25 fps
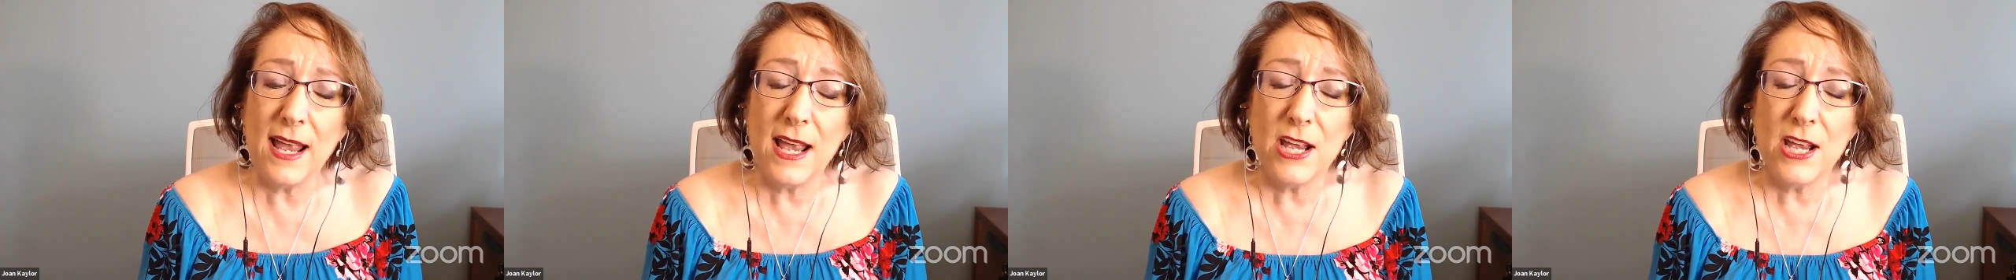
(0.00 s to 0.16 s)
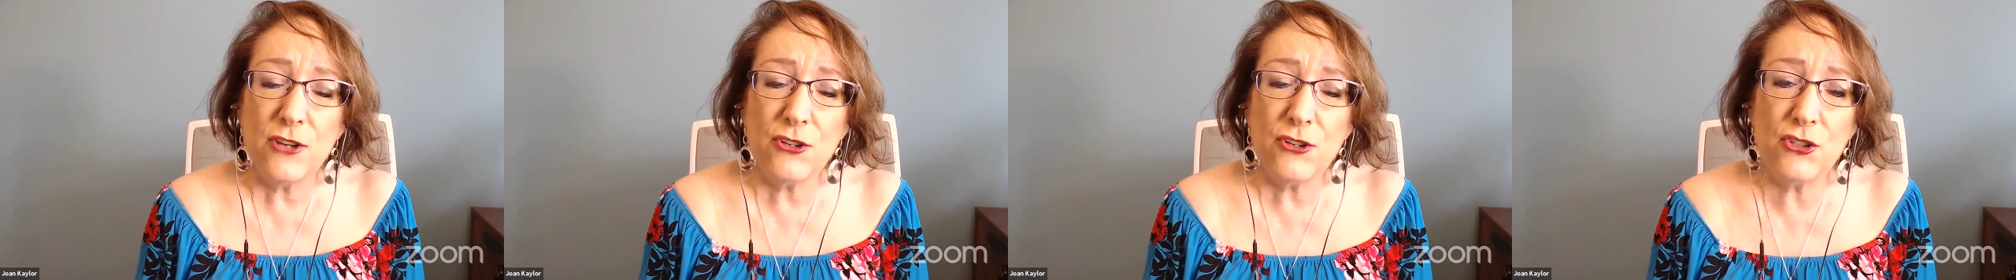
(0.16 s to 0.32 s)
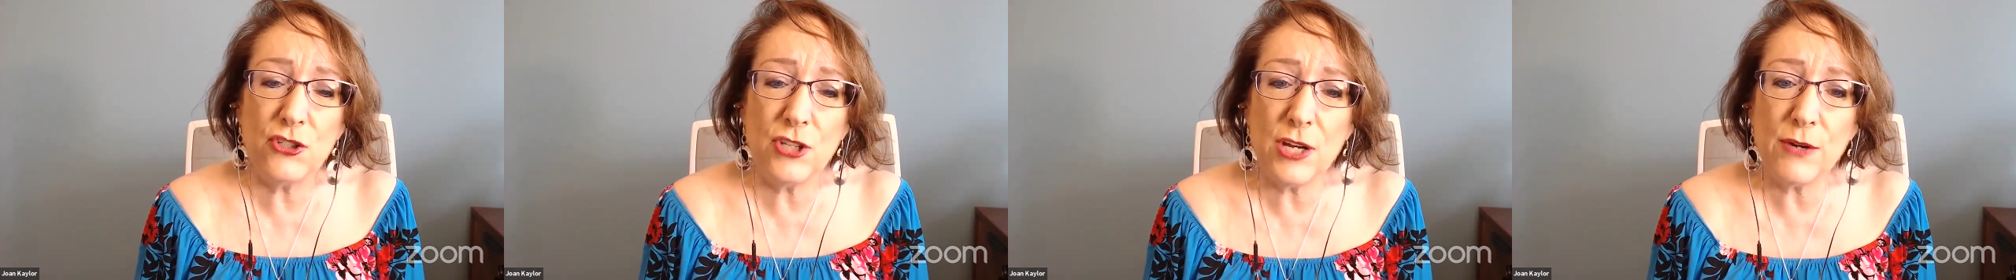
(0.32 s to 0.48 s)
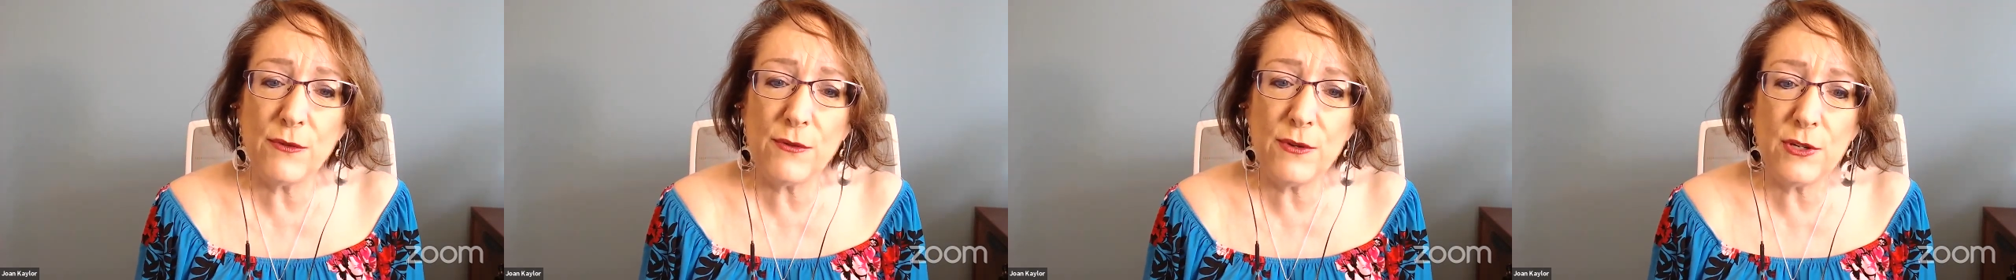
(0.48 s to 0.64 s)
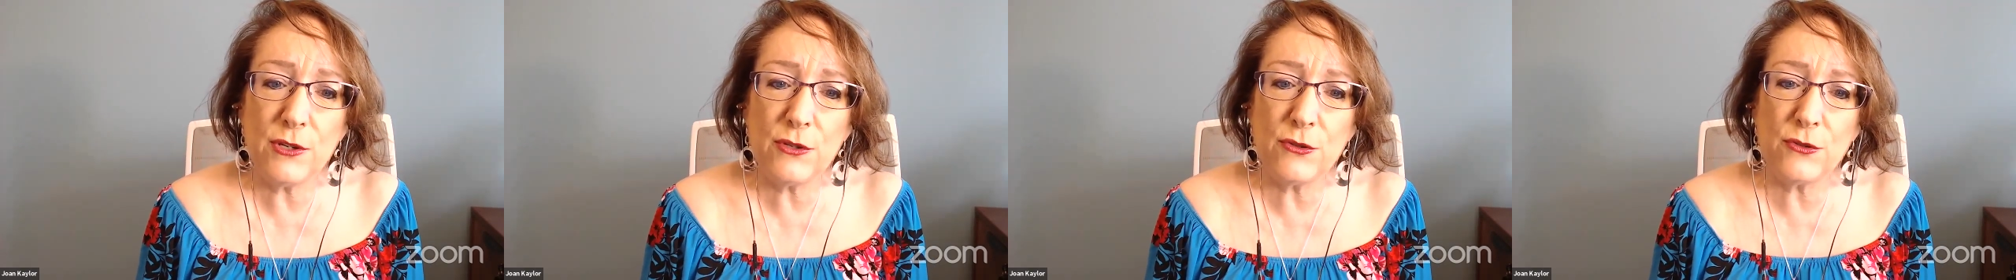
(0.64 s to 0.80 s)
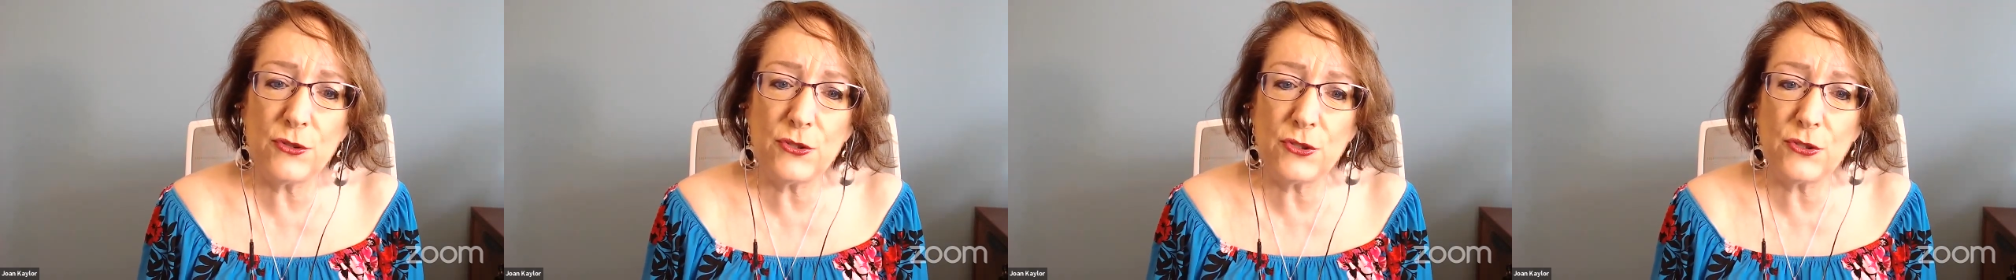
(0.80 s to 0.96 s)
sharing
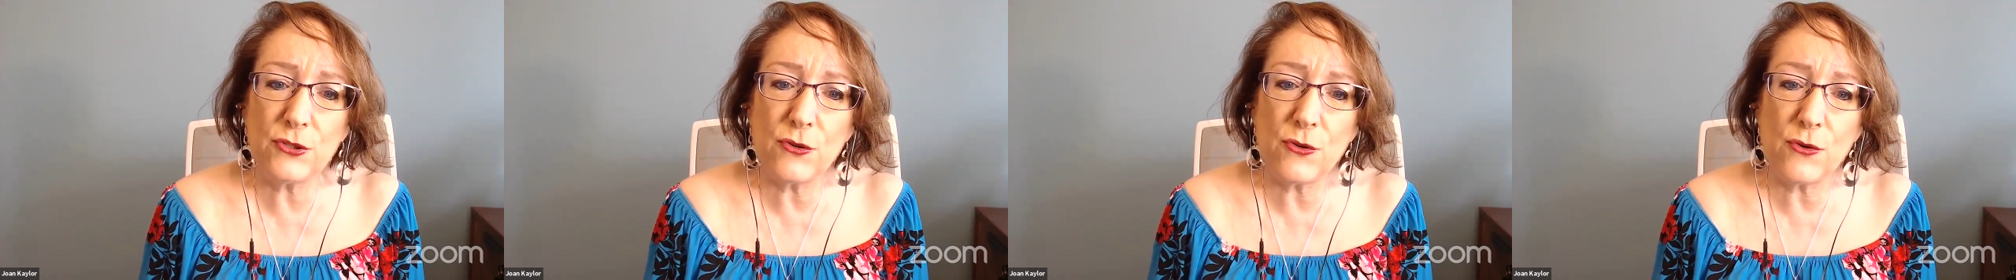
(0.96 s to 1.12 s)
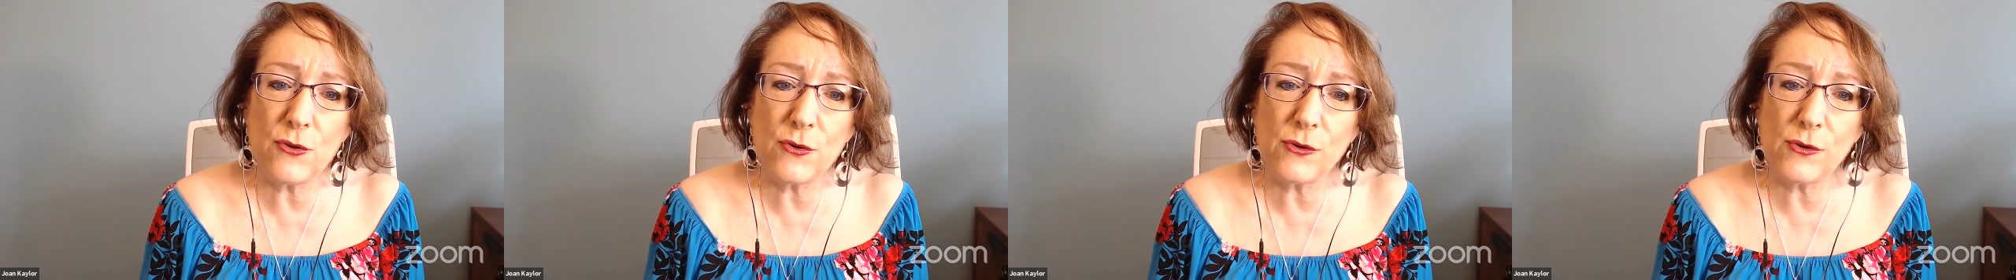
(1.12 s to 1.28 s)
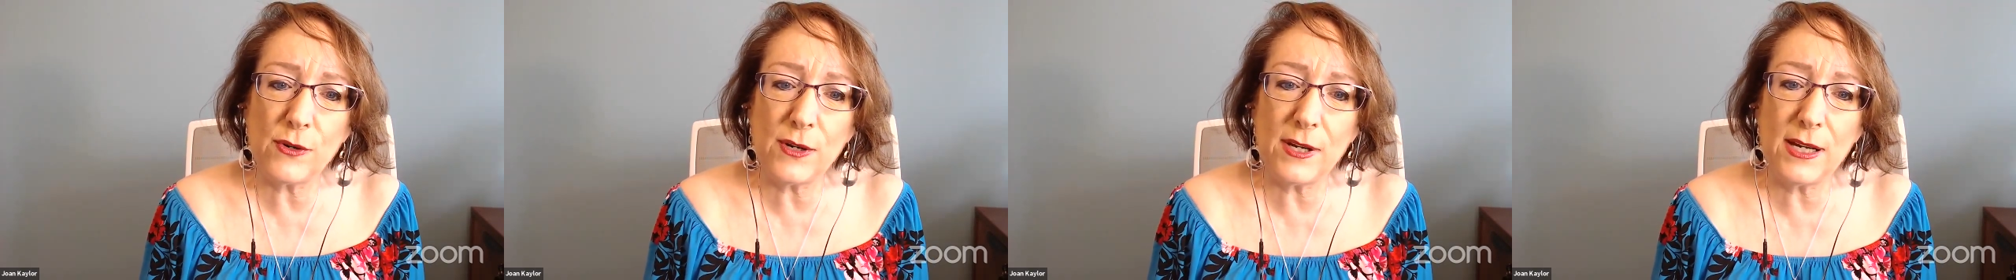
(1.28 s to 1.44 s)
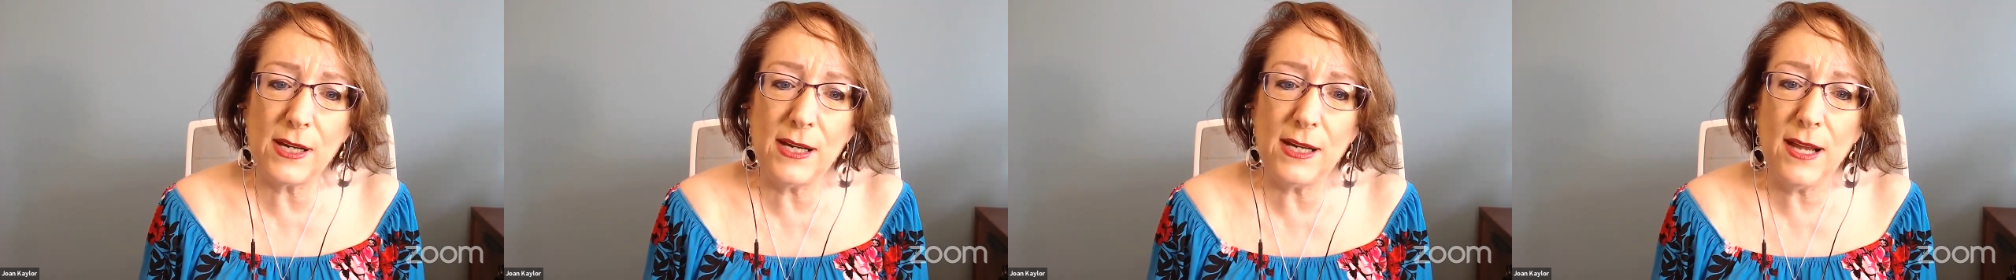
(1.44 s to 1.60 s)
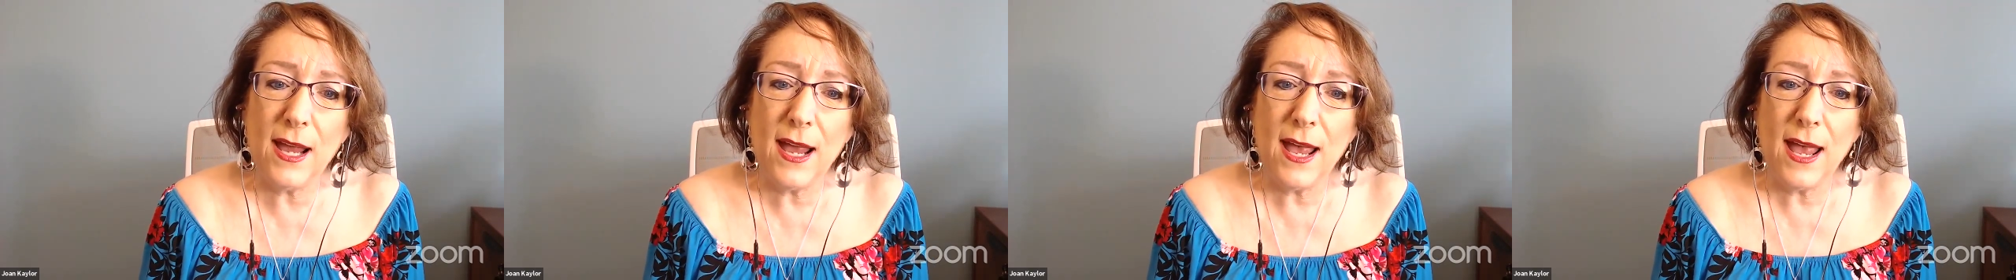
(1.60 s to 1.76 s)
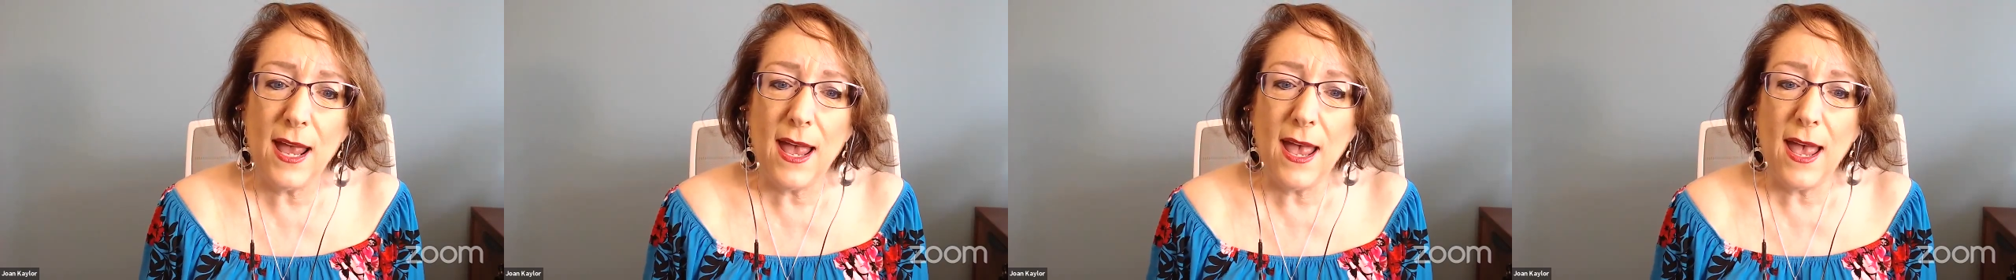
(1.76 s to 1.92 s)
your story
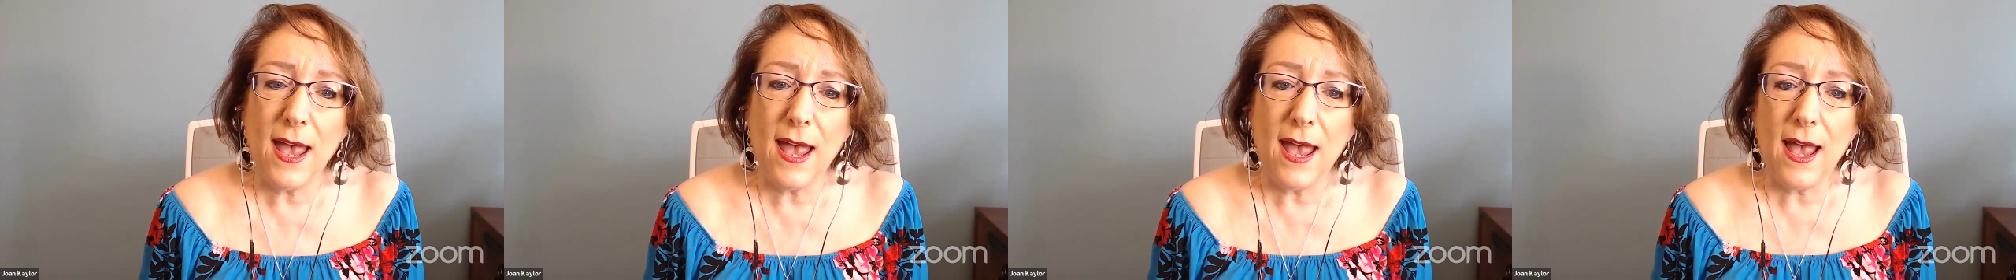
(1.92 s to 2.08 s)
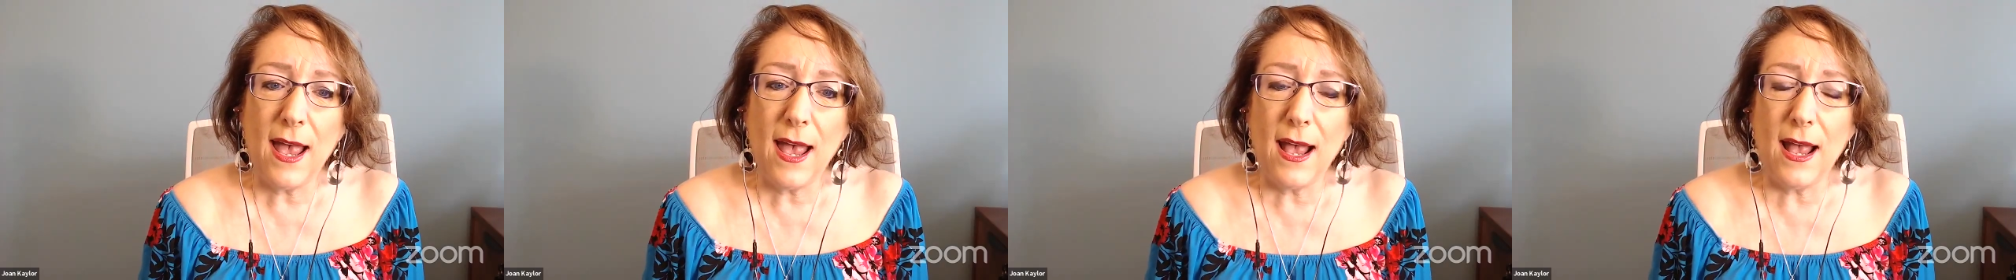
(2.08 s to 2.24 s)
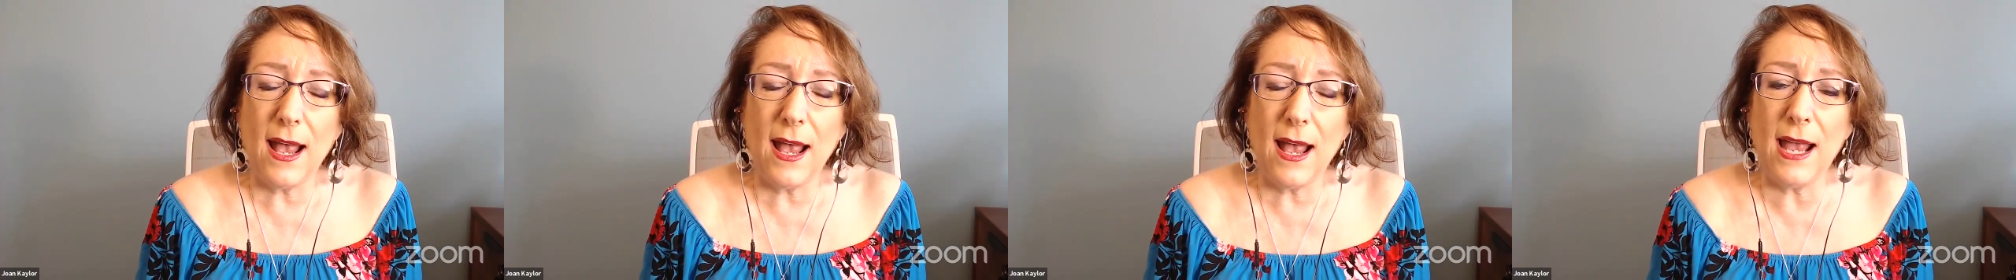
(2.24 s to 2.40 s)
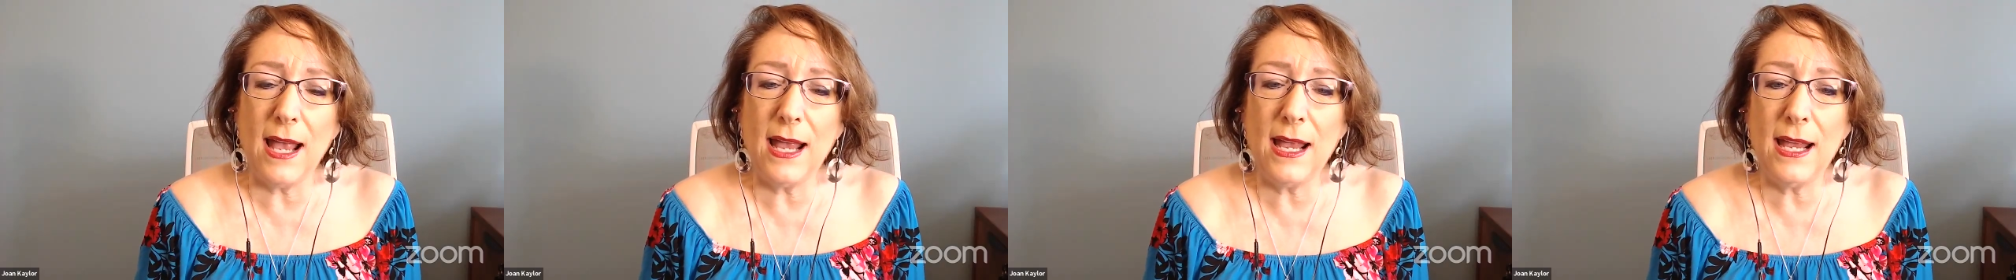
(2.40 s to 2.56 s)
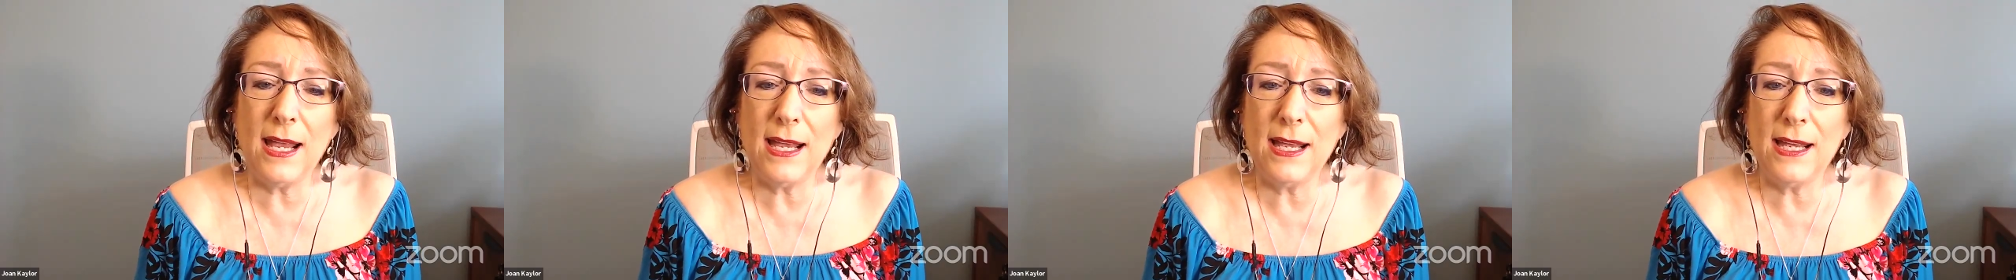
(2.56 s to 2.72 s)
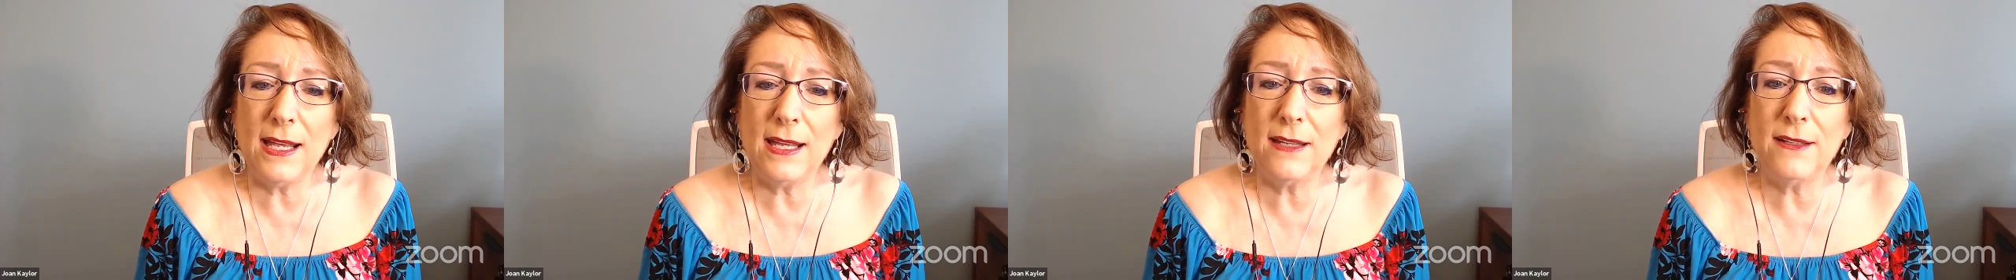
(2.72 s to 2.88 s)

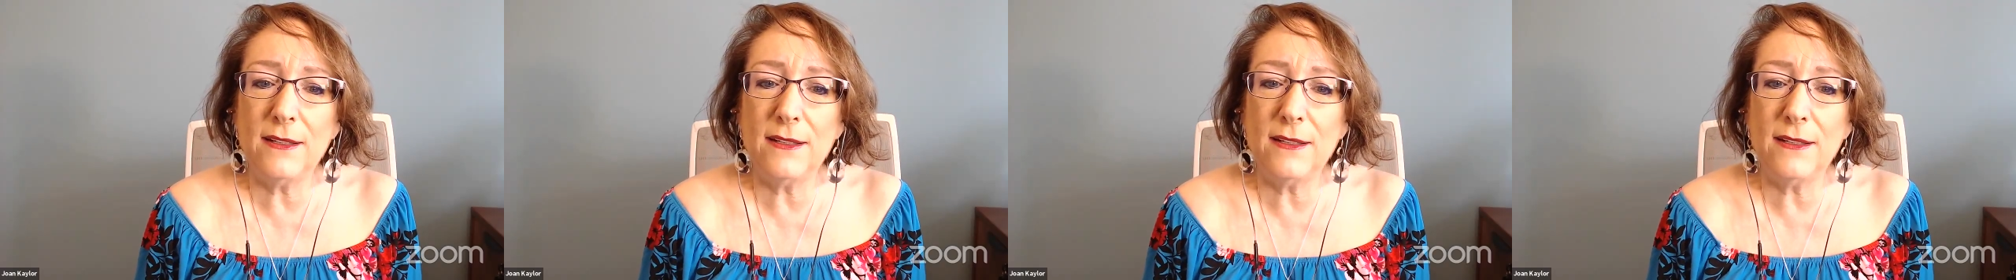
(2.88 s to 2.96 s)
and